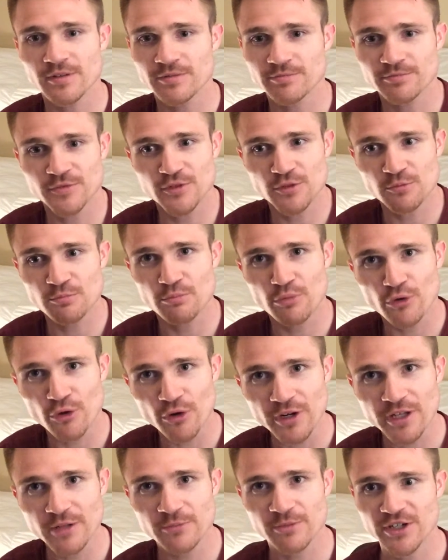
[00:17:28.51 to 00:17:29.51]
you're
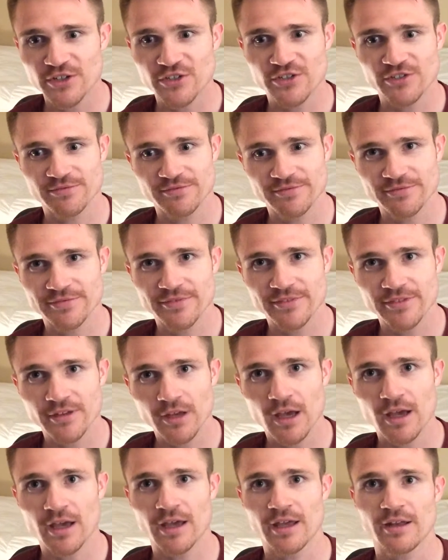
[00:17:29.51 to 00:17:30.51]
pretty much
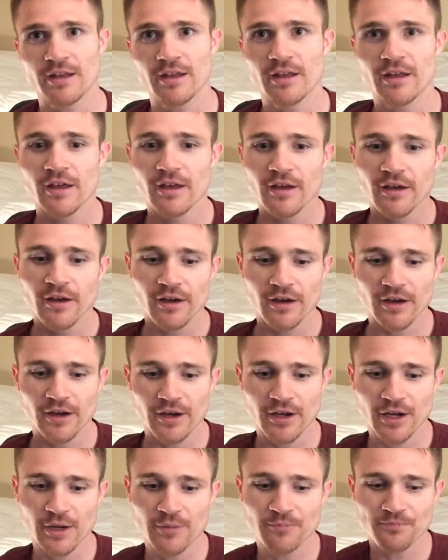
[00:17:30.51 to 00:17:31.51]
done.
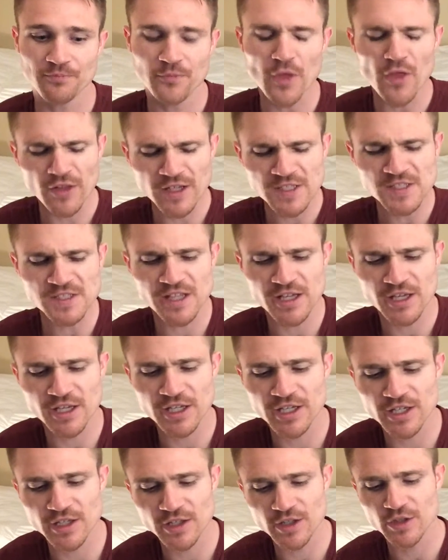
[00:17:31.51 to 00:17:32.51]
Unless
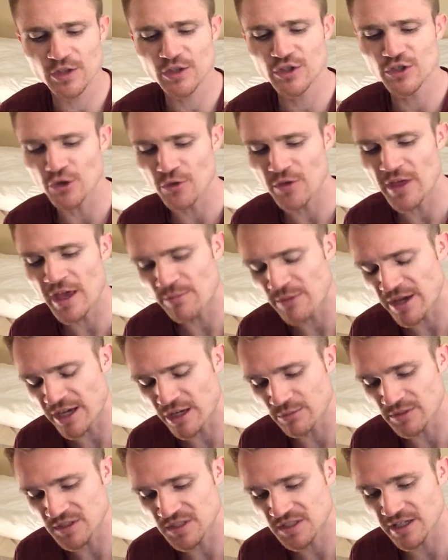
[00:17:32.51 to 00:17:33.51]
they make a
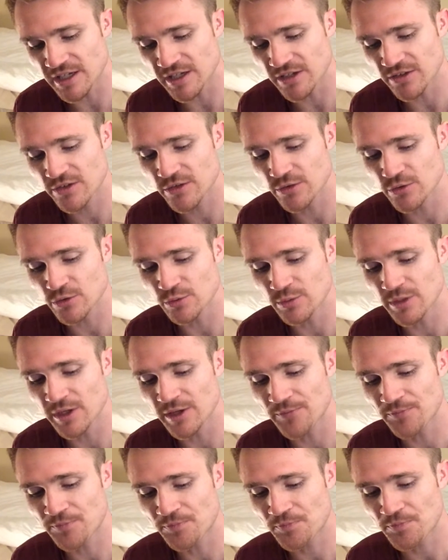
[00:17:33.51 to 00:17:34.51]
mistake too. But
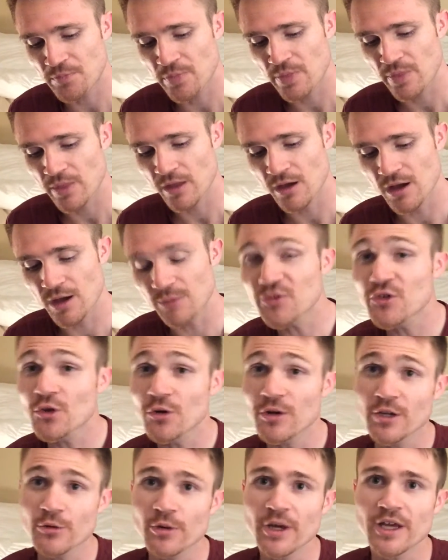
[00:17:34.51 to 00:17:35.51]
so
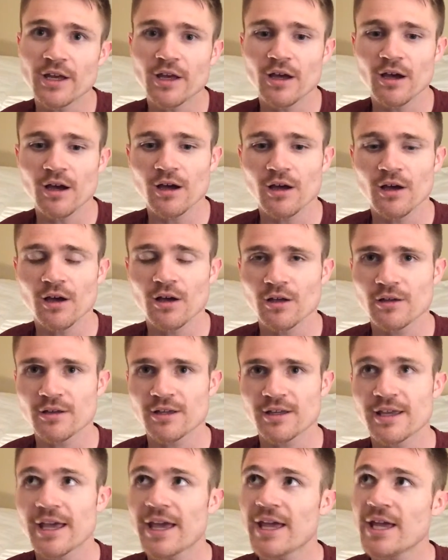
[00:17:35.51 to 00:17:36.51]
anyway,
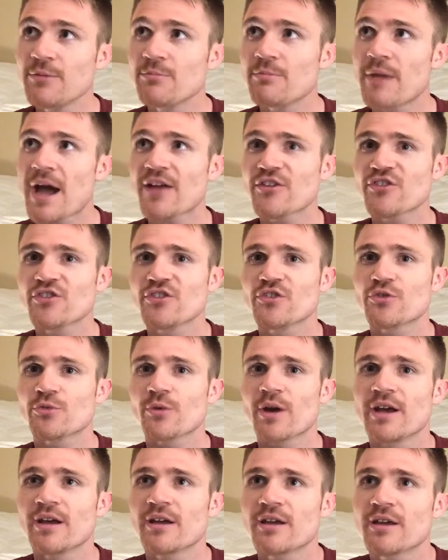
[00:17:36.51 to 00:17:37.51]
game matches,
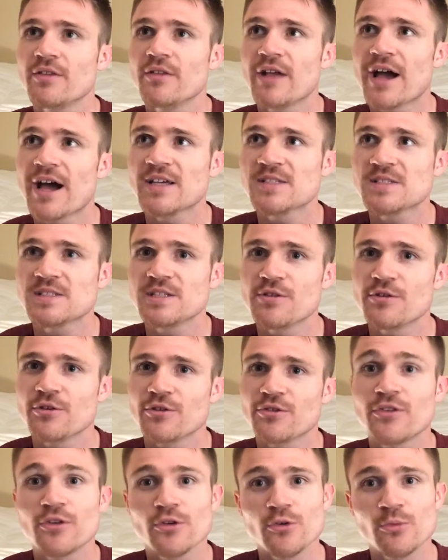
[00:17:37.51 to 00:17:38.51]
right, can last either
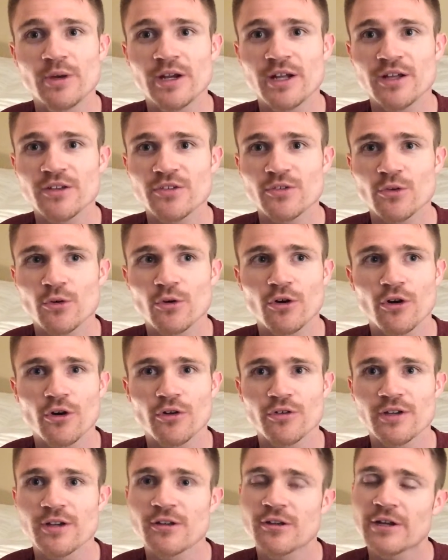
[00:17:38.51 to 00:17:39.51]
2 minutes or
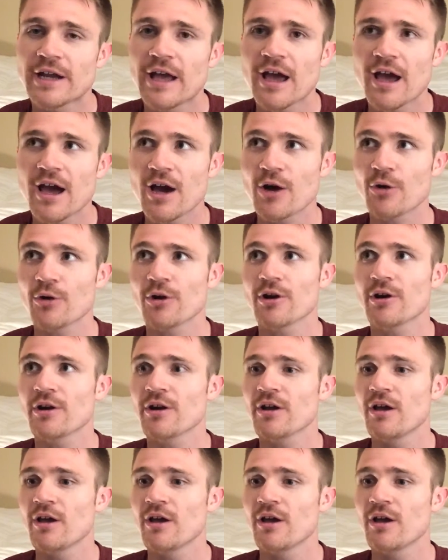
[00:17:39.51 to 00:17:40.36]
nearly an hour.